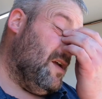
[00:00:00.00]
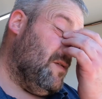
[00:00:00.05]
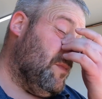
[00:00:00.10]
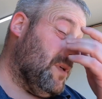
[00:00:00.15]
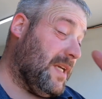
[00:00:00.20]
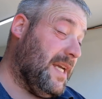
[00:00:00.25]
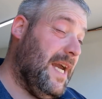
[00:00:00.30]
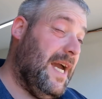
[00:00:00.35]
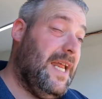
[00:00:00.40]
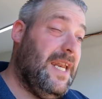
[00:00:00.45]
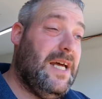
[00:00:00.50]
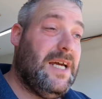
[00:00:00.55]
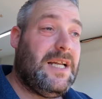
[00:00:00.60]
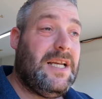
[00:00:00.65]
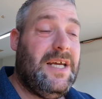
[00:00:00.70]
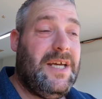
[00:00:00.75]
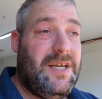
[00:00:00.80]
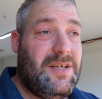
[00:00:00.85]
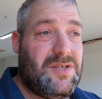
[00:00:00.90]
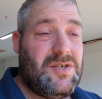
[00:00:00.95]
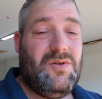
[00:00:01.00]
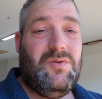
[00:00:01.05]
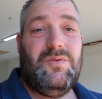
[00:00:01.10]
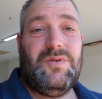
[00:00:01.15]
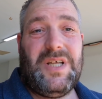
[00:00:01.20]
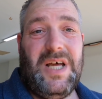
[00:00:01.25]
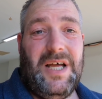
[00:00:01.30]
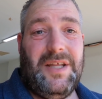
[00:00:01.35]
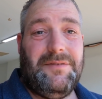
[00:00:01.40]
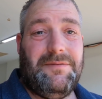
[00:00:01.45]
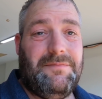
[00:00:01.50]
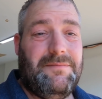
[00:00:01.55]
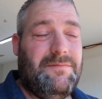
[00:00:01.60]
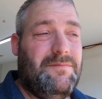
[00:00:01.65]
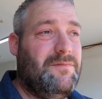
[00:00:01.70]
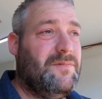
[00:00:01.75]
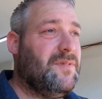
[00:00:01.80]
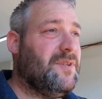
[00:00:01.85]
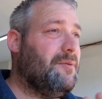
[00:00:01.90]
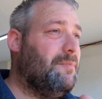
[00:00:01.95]
Mechanically, it's all done.
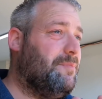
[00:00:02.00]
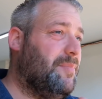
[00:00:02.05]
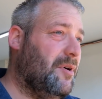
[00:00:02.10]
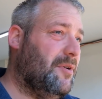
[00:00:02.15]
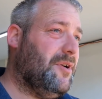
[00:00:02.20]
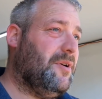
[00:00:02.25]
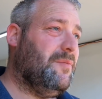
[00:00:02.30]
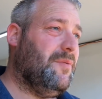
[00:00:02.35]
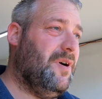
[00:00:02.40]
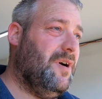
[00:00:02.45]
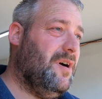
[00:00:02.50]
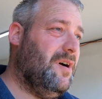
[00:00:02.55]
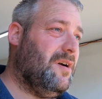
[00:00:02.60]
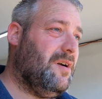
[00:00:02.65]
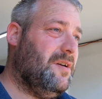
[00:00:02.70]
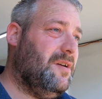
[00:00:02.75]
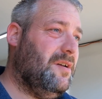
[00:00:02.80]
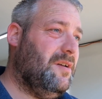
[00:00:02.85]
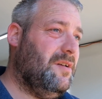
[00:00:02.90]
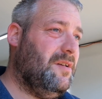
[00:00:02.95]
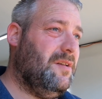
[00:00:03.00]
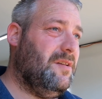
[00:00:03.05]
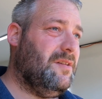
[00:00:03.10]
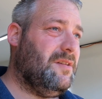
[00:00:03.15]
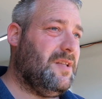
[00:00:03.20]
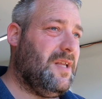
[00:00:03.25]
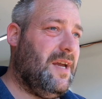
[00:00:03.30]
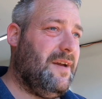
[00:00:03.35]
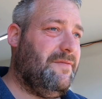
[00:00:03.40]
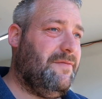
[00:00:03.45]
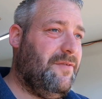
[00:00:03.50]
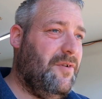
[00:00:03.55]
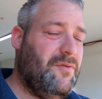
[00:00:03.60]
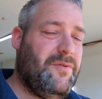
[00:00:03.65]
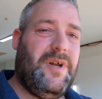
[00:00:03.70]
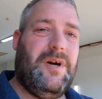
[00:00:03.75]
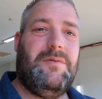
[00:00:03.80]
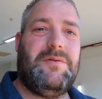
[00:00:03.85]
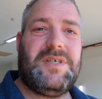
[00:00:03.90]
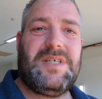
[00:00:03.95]
The bodywork, they
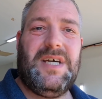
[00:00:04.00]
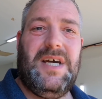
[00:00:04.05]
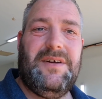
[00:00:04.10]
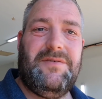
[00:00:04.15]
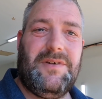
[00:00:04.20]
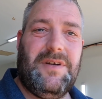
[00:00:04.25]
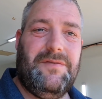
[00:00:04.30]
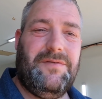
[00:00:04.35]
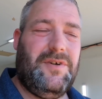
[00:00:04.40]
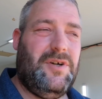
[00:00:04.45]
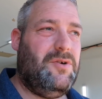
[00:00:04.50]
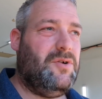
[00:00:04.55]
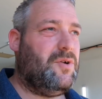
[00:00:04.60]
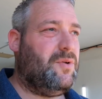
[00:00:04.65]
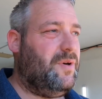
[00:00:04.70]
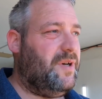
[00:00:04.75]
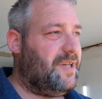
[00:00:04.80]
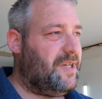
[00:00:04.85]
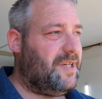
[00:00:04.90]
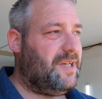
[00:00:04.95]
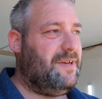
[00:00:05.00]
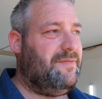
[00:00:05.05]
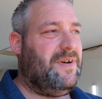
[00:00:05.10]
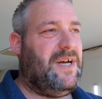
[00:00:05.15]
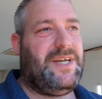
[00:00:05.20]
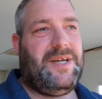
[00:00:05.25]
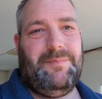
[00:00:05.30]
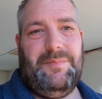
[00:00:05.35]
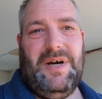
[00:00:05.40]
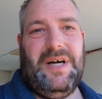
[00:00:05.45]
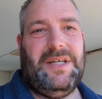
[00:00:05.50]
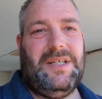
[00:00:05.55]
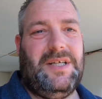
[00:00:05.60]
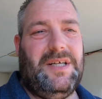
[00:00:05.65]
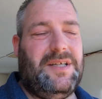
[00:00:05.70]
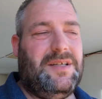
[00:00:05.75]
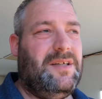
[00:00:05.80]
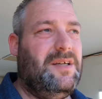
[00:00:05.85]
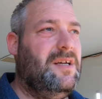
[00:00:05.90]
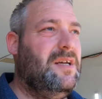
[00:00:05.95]
thought they were saving a few quid and they've had it
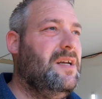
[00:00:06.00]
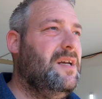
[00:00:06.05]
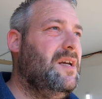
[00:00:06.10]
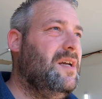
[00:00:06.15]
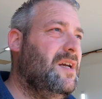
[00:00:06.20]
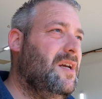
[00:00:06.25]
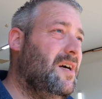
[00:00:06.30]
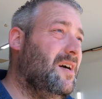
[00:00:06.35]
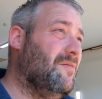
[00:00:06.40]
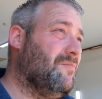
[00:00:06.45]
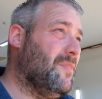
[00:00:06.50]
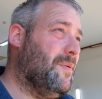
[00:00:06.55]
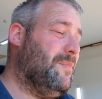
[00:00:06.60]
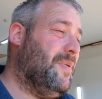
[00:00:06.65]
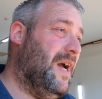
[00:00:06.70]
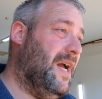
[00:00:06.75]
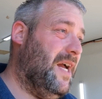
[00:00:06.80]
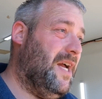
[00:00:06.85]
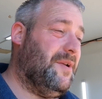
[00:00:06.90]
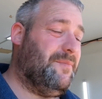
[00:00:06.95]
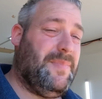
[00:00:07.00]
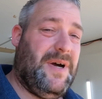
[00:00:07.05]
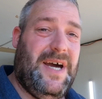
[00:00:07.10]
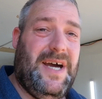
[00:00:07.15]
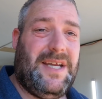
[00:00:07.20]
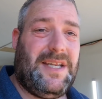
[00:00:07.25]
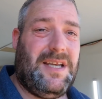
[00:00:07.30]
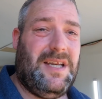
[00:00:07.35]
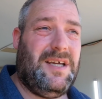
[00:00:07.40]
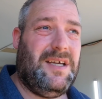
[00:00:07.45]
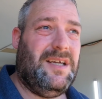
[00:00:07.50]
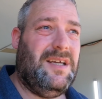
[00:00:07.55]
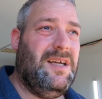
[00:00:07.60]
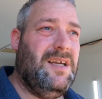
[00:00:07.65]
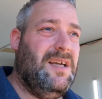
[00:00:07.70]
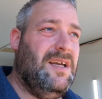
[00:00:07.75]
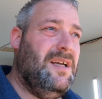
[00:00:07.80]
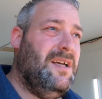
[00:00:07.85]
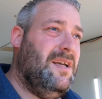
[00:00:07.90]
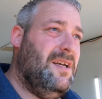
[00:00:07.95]
painted and repaired badly.
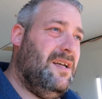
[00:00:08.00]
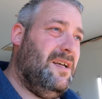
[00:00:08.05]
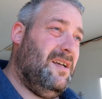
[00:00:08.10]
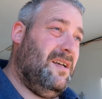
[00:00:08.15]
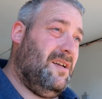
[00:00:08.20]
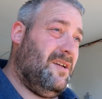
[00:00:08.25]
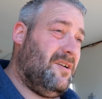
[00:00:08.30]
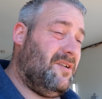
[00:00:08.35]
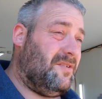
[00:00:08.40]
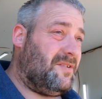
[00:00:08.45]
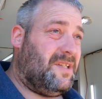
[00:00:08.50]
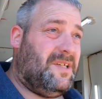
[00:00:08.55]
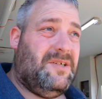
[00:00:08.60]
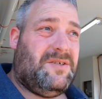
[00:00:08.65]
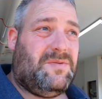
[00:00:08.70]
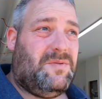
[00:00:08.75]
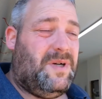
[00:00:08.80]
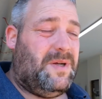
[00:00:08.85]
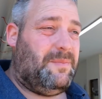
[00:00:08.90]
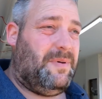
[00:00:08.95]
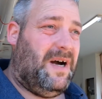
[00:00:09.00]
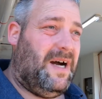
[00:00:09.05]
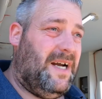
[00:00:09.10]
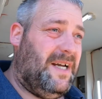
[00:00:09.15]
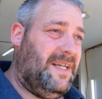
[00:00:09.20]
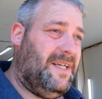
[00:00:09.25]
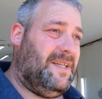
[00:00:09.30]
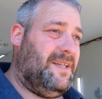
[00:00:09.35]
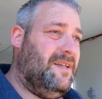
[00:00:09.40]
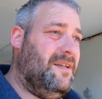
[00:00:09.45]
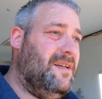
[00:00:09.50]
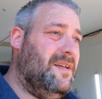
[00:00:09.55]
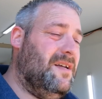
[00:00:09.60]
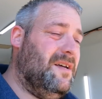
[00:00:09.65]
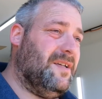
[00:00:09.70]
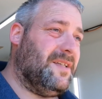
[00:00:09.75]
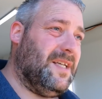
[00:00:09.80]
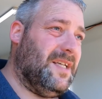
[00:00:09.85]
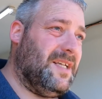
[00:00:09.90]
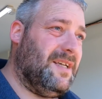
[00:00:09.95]
God knows what he paid.
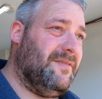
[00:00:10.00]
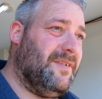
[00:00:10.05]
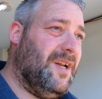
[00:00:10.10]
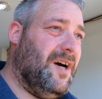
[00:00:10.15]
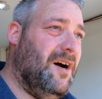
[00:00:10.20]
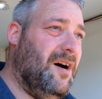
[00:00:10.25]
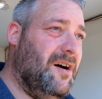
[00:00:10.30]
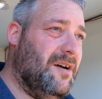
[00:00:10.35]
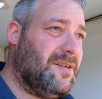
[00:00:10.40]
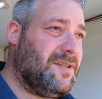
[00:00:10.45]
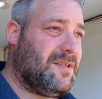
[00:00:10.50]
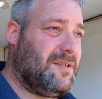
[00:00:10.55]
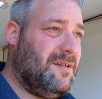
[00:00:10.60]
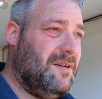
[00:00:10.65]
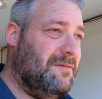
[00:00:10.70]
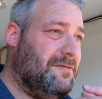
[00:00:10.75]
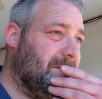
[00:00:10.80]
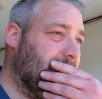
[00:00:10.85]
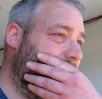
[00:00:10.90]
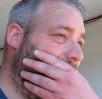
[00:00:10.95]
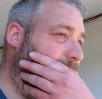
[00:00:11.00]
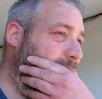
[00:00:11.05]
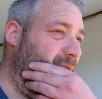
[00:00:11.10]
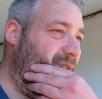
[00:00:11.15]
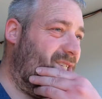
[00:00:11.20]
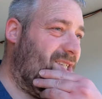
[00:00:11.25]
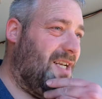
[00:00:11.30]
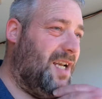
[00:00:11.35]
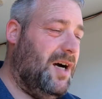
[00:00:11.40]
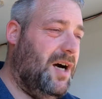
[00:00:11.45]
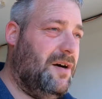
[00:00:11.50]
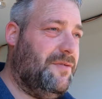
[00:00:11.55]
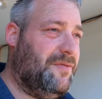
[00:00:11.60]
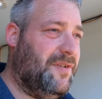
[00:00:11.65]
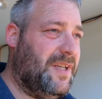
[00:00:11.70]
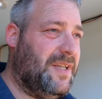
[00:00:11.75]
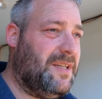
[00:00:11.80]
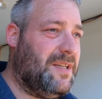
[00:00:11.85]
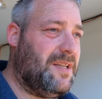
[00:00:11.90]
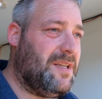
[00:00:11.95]
I didn't even ask. I was too busy
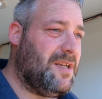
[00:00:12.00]
laughing.